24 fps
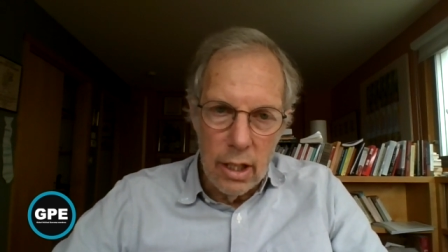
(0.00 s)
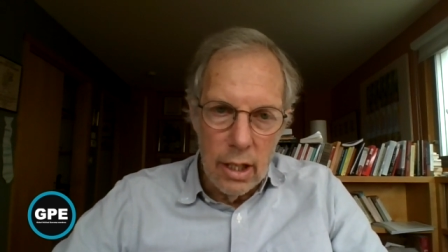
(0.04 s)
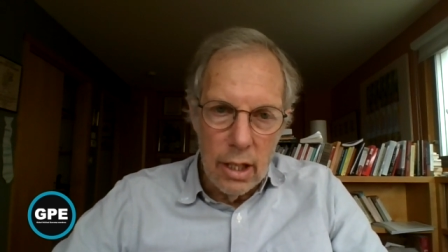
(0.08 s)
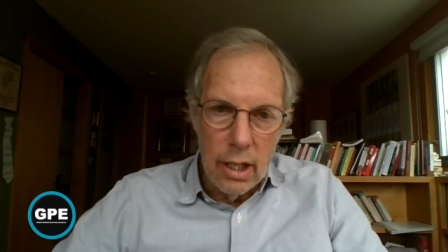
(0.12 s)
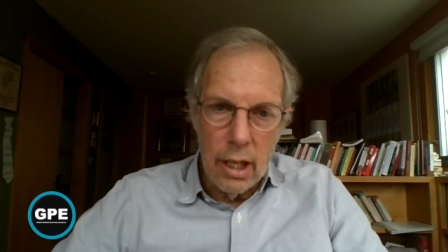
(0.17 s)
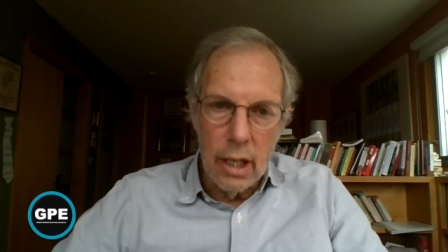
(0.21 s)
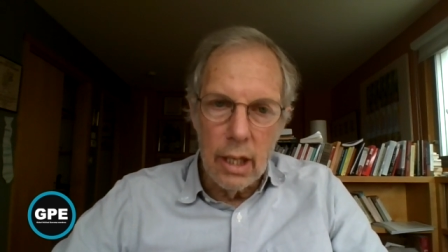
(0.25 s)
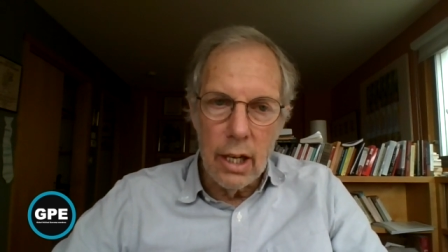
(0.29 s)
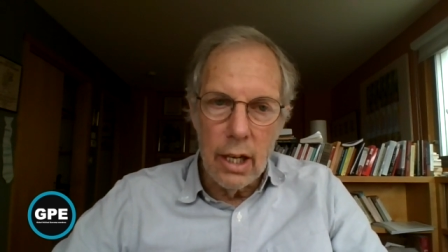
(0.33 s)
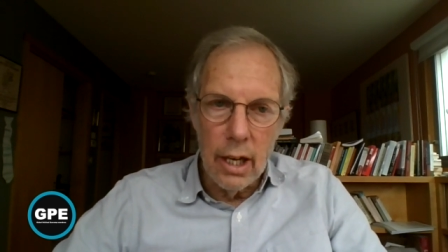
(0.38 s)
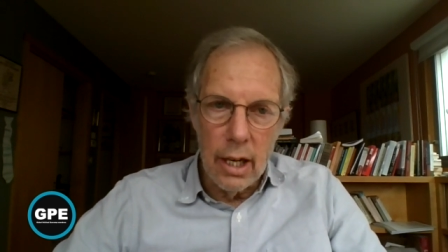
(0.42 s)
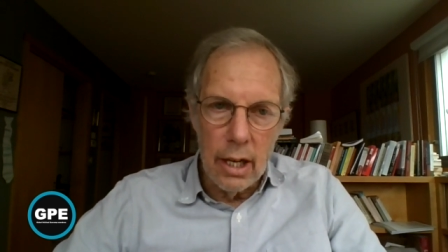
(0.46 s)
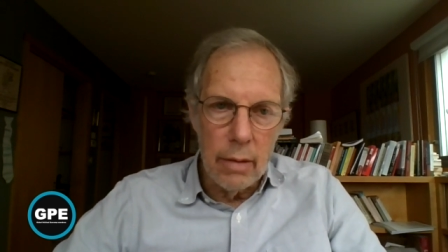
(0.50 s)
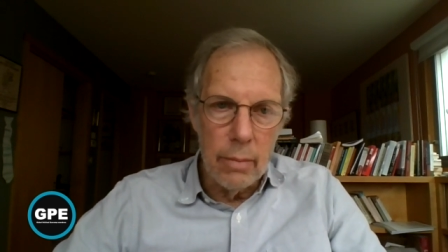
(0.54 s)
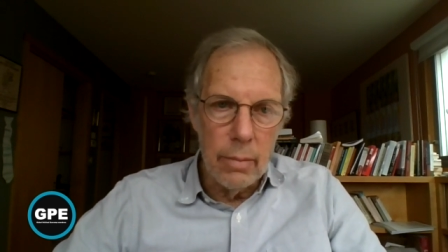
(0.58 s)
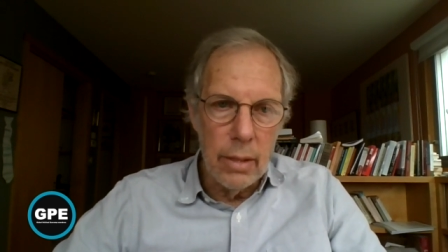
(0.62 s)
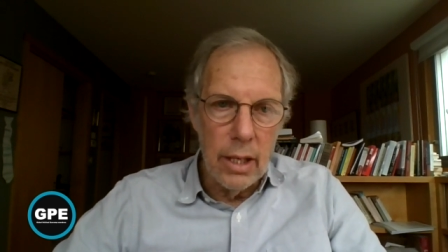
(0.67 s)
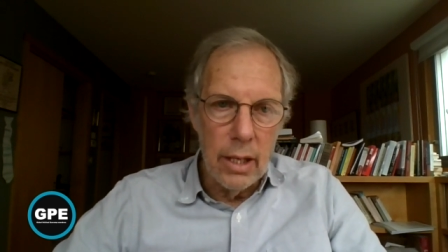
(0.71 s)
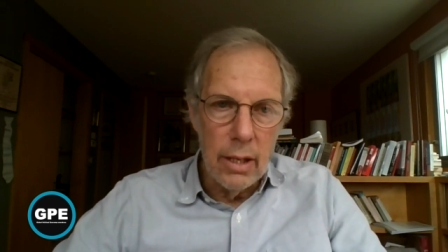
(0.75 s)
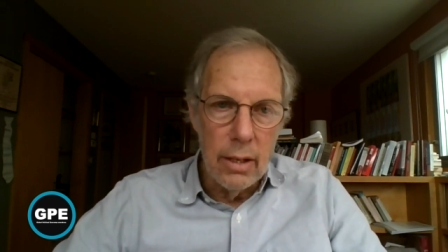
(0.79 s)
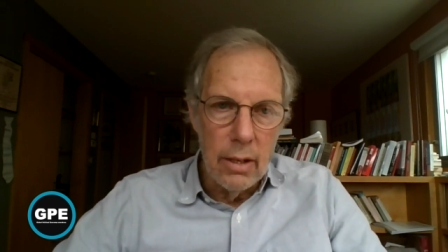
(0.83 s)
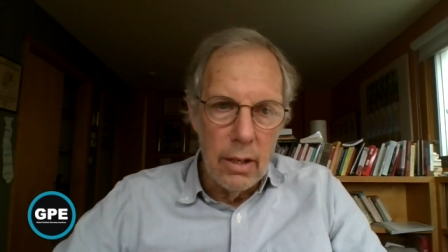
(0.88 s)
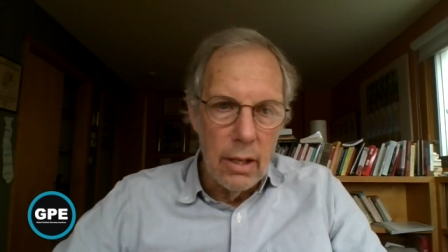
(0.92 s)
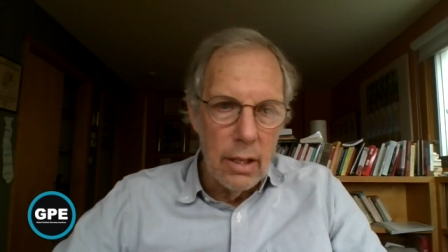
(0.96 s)

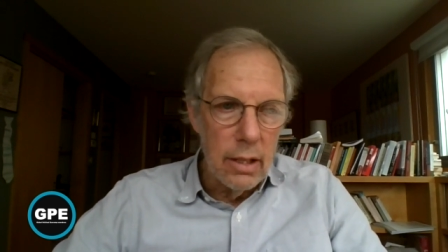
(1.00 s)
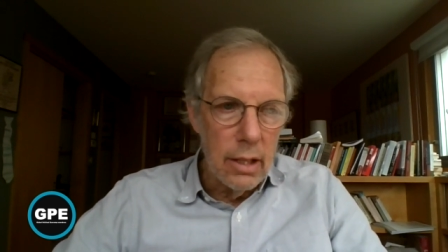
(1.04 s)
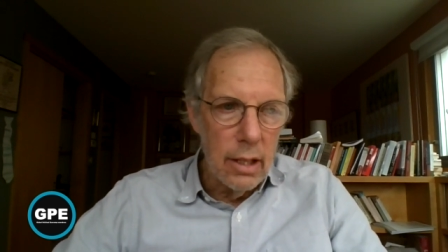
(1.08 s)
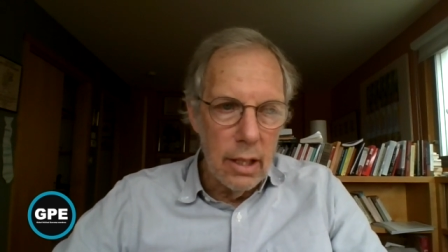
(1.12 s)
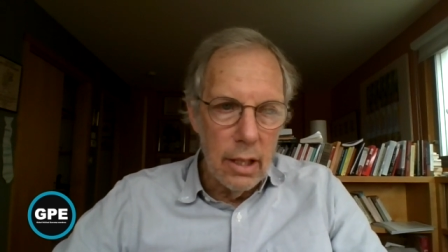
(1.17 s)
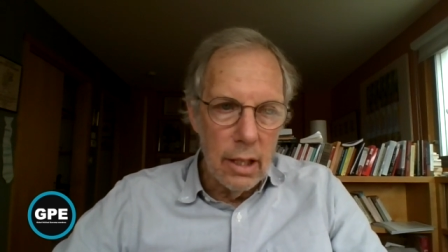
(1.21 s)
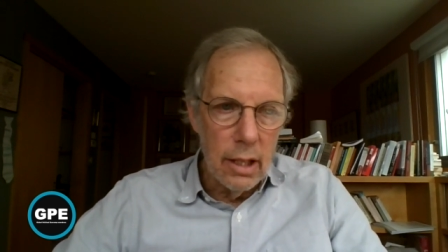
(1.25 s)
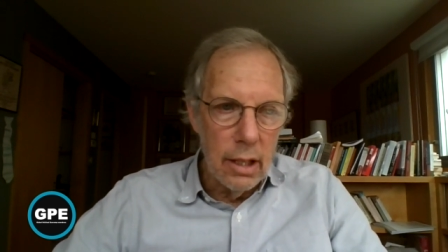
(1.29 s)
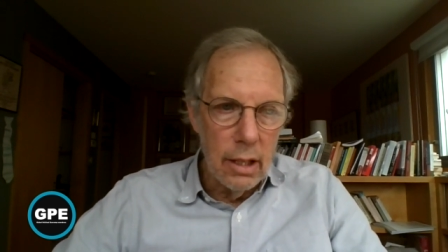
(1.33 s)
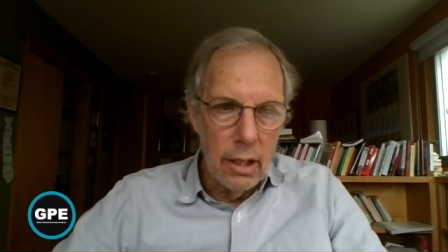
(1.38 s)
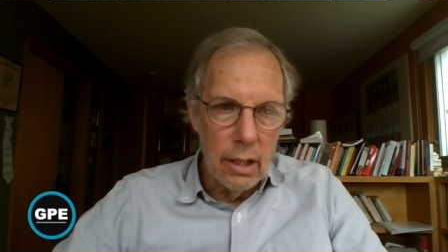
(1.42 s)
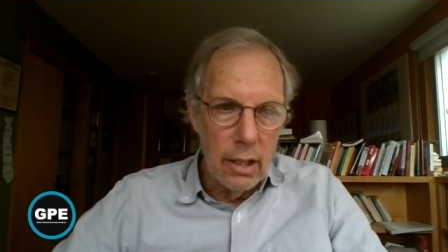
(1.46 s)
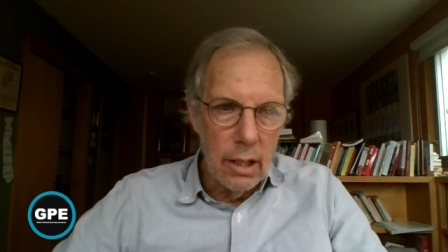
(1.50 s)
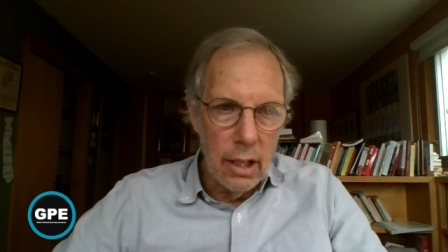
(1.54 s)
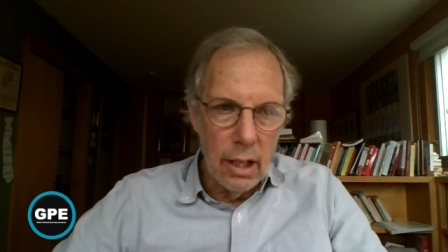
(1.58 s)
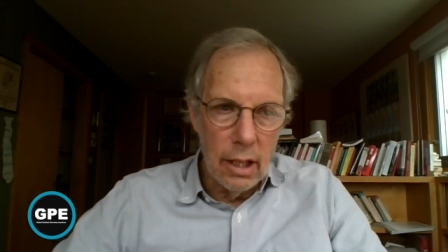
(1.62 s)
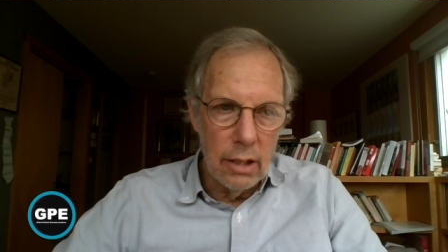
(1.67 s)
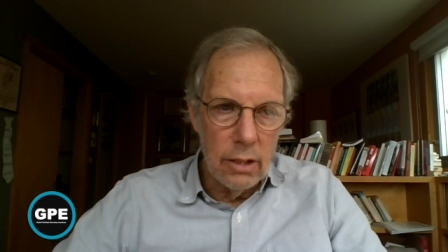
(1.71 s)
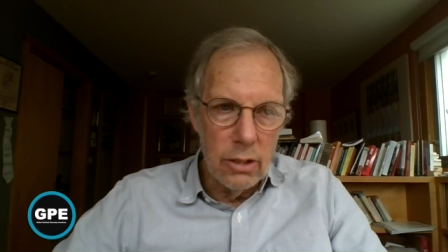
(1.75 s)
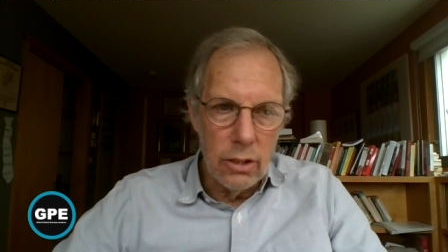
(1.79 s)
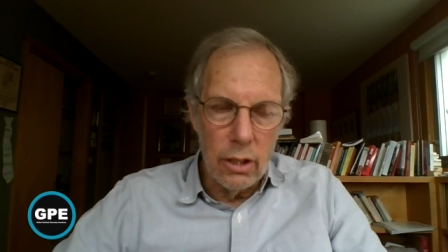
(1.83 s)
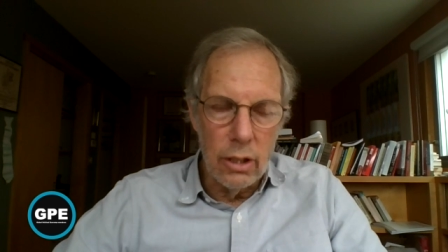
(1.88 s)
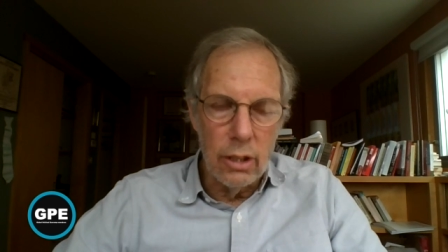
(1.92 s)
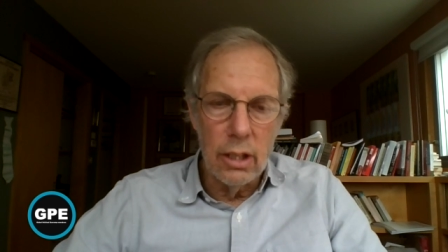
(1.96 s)
economy. It, they
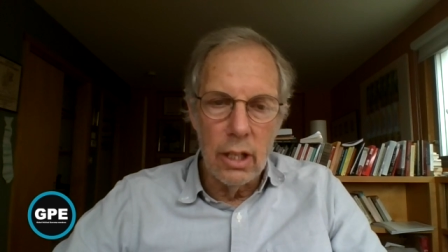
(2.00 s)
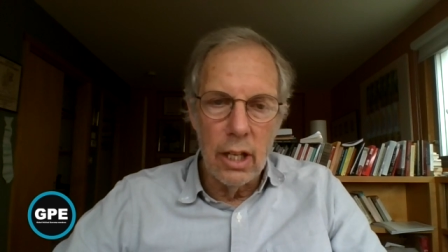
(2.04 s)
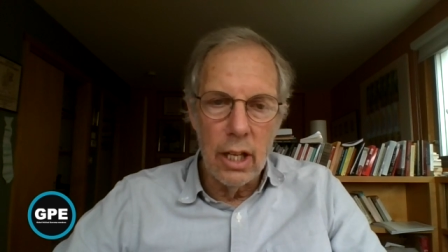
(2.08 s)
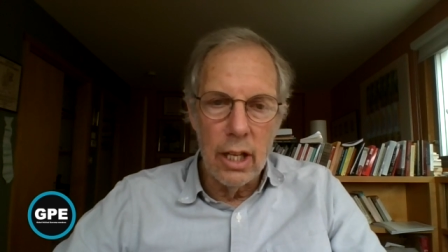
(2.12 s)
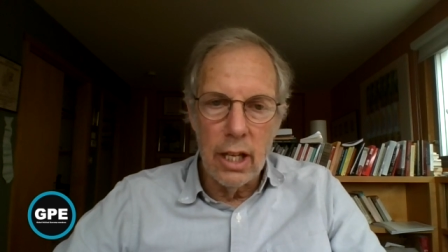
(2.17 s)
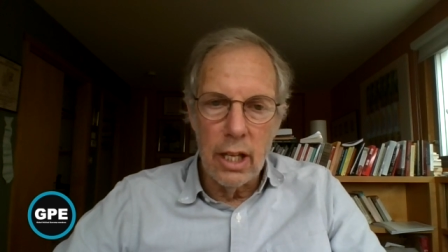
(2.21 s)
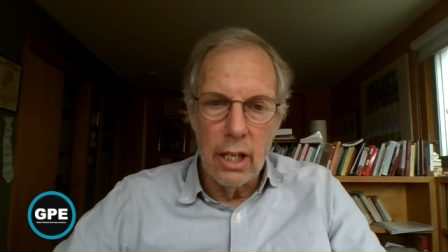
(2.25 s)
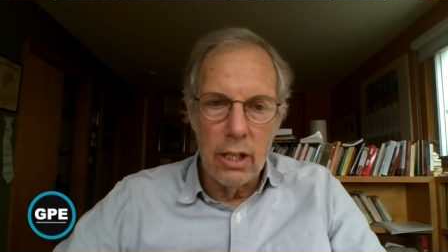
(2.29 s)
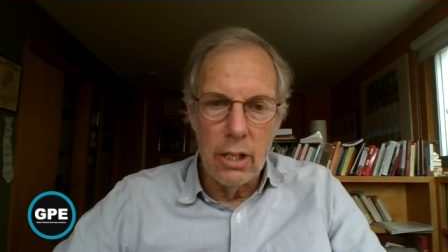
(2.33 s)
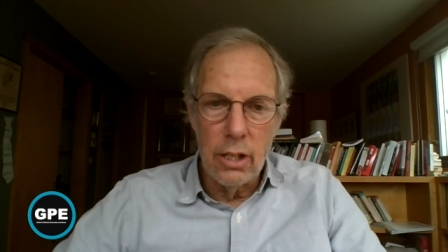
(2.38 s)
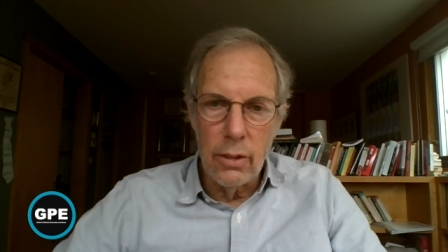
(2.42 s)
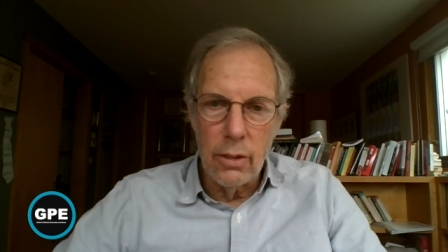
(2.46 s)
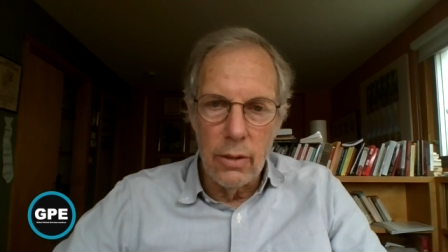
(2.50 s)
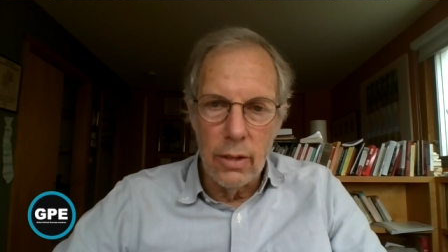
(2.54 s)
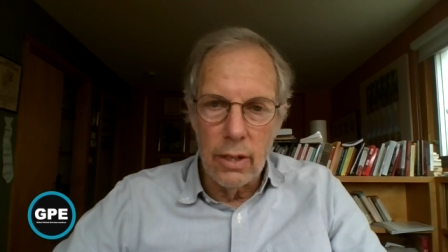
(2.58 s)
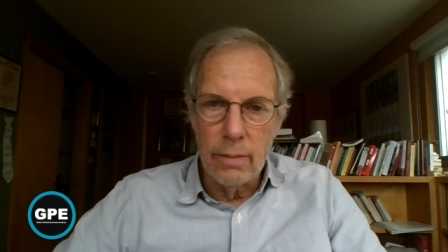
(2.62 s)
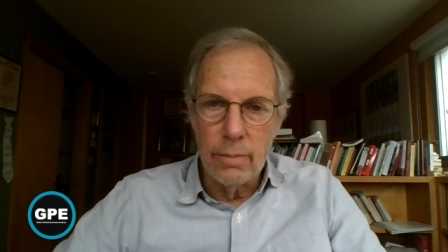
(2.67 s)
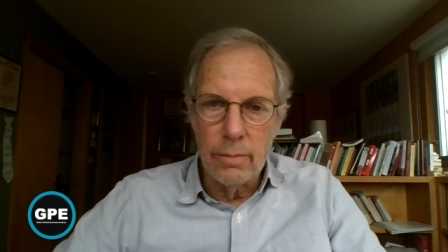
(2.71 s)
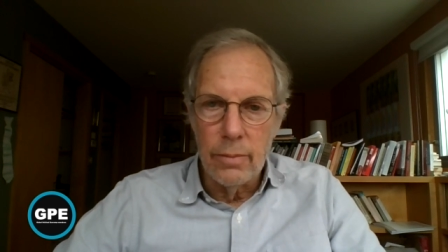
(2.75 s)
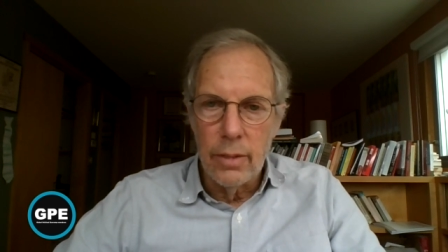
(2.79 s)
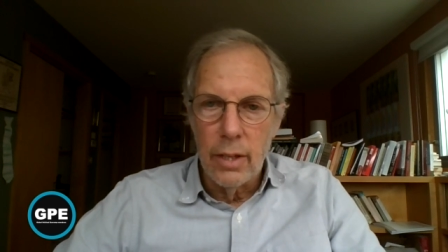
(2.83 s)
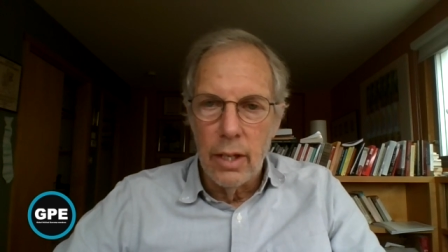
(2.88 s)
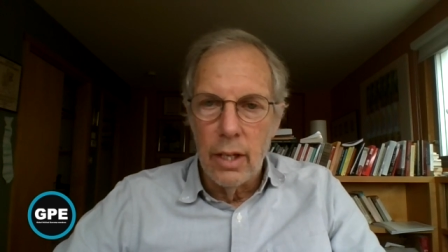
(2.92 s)
certainly can do it.